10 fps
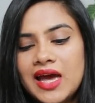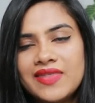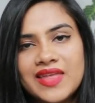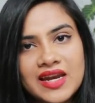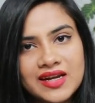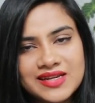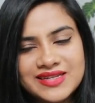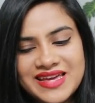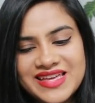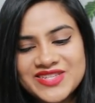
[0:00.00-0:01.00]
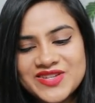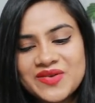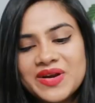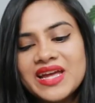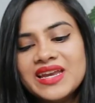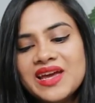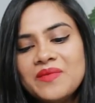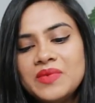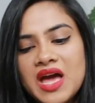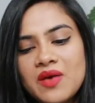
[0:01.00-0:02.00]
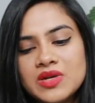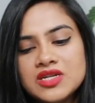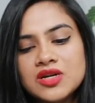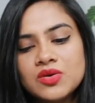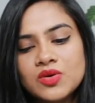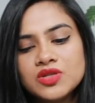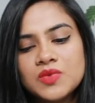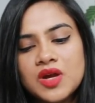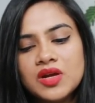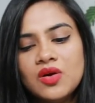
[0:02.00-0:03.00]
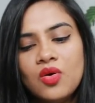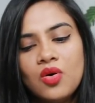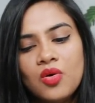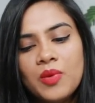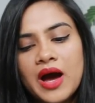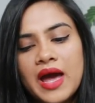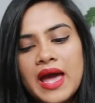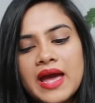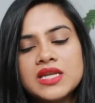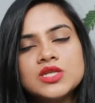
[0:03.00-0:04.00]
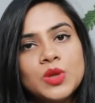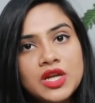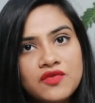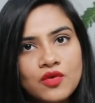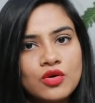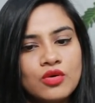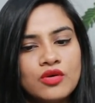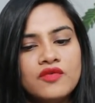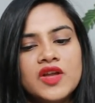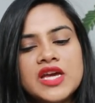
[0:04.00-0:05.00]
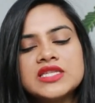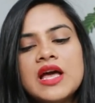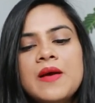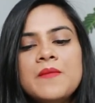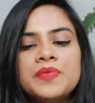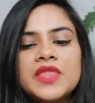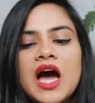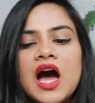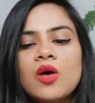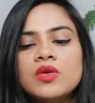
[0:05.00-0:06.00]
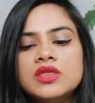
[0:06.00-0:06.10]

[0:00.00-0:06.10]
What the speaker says: And then it contains geranium, lavender, rosemary, jojoba, and 24 gold flakes. Now,